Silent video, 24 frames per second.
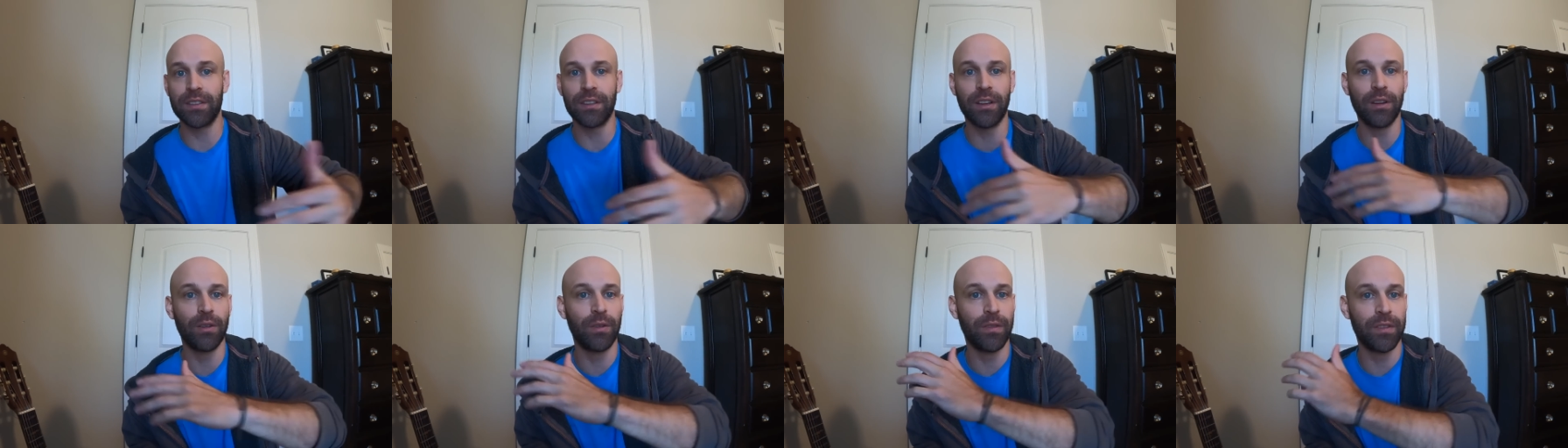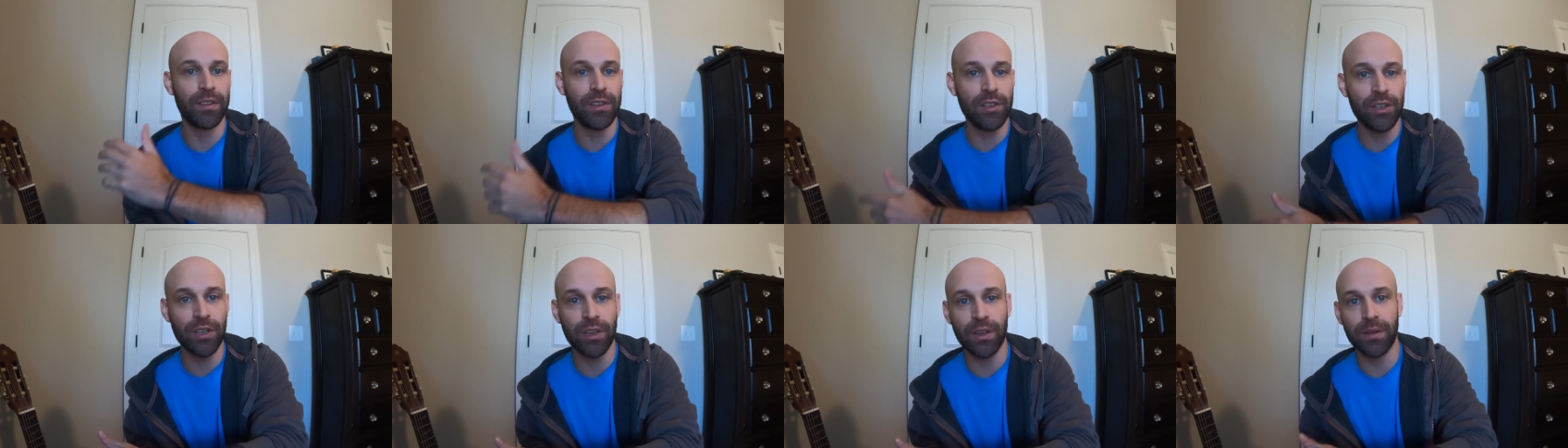to go to
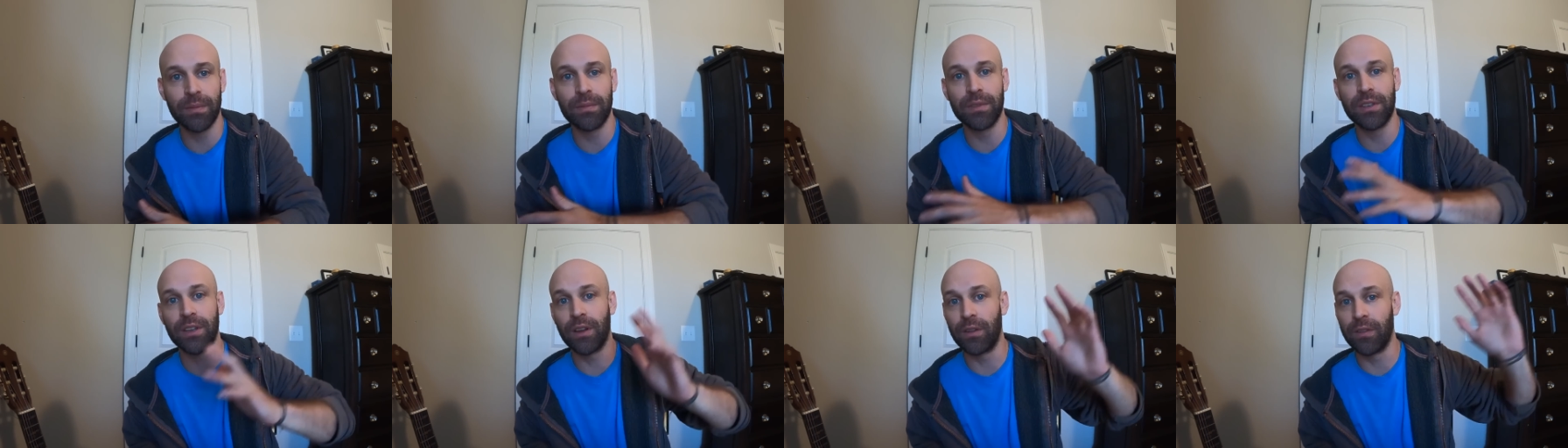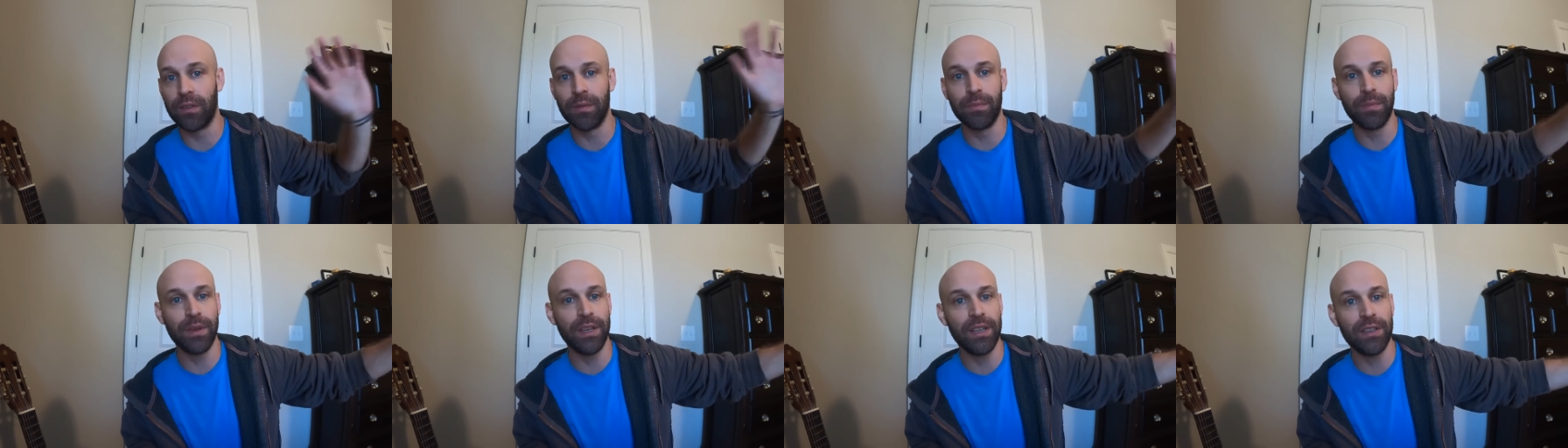the gym, to go
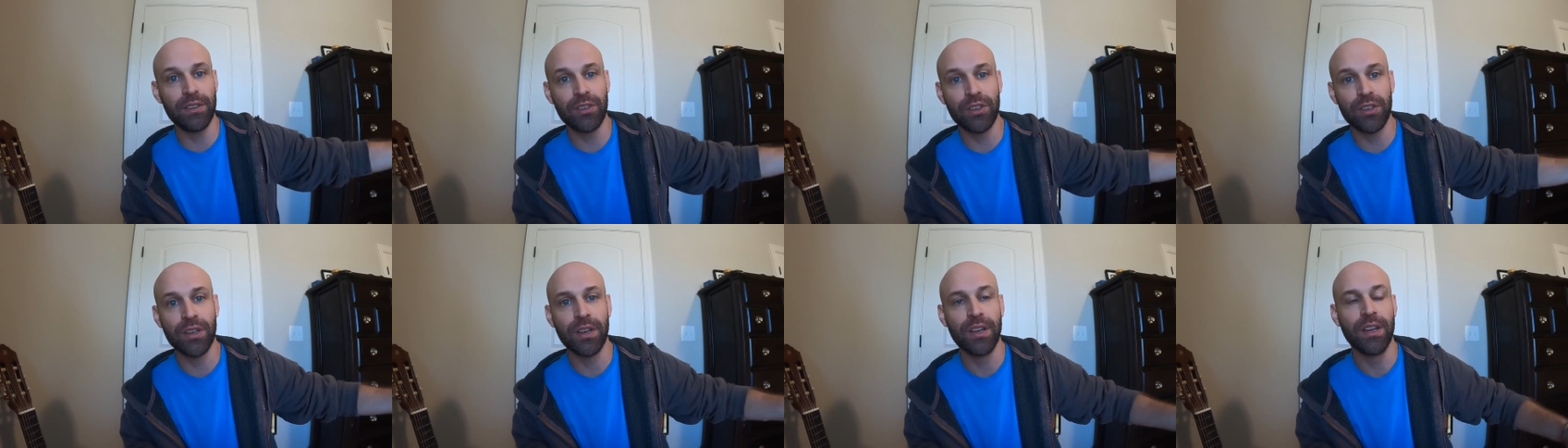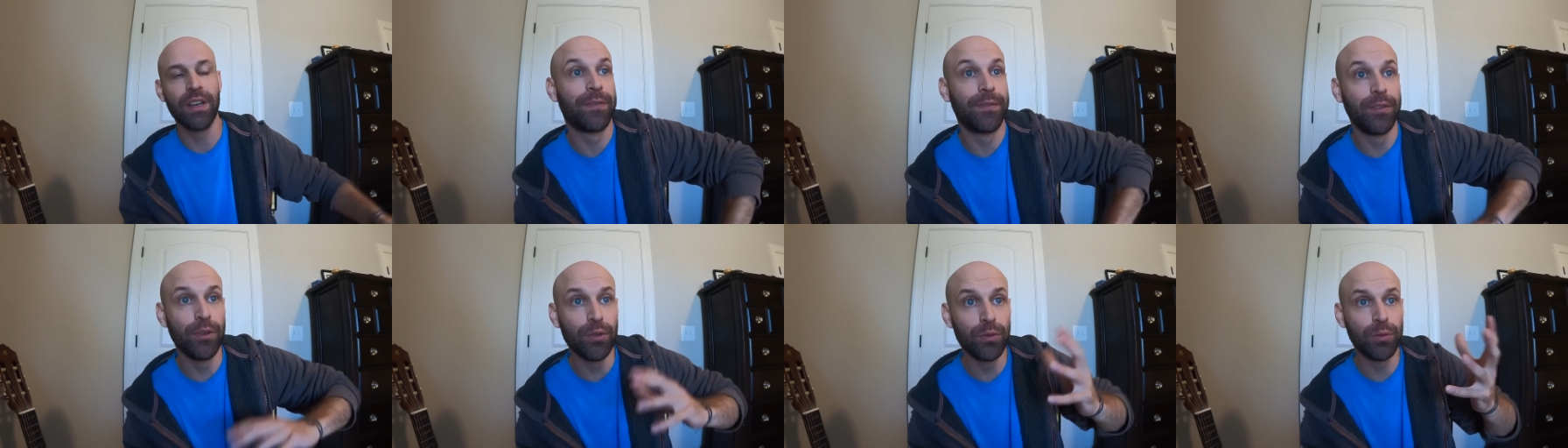to the beach.
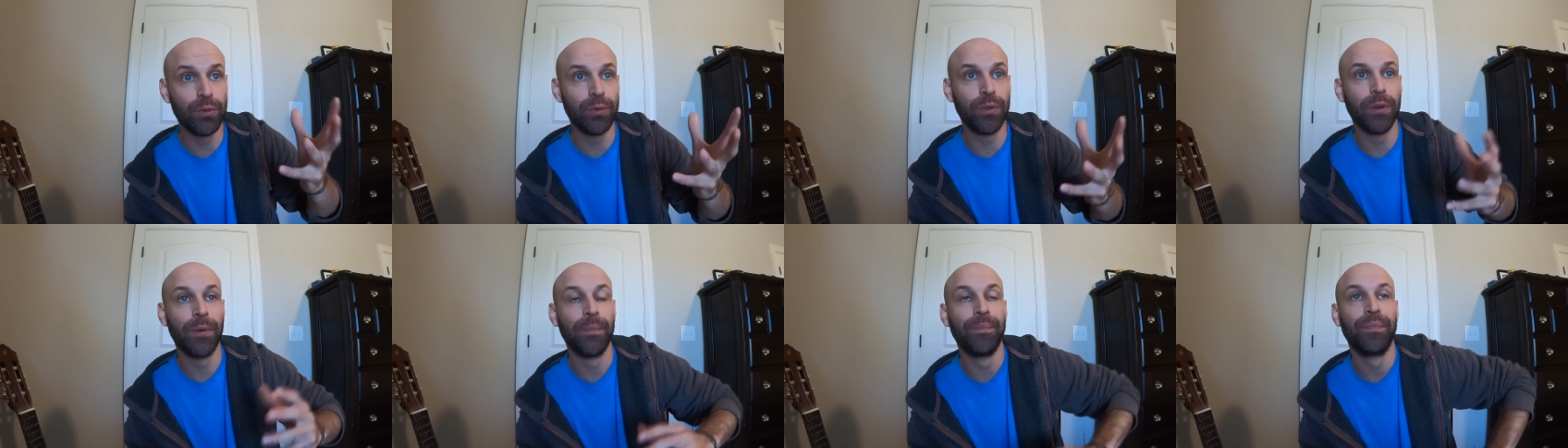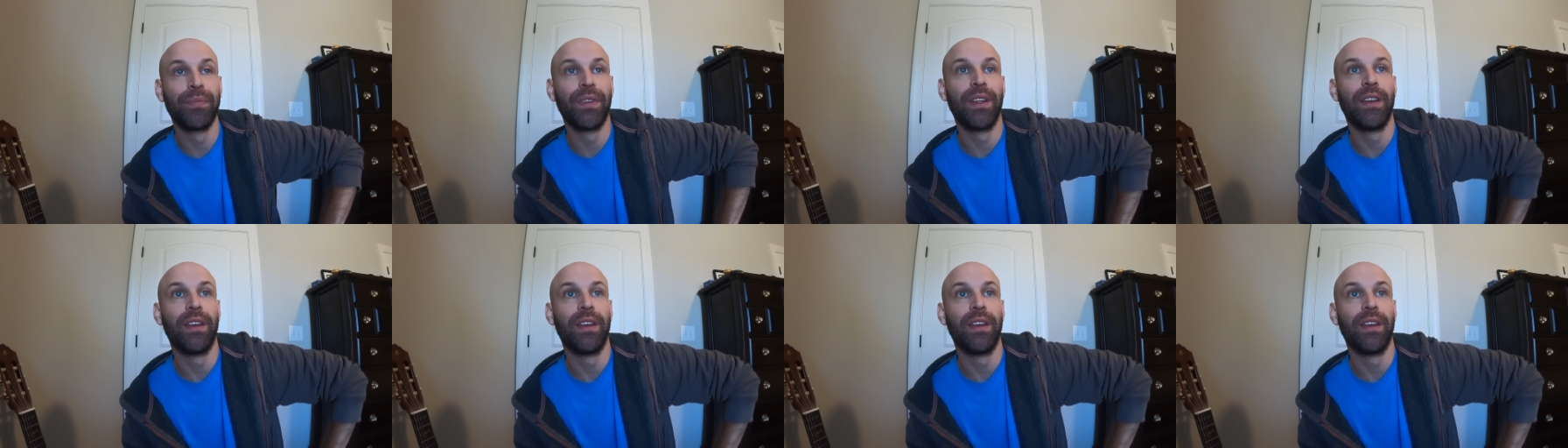Food.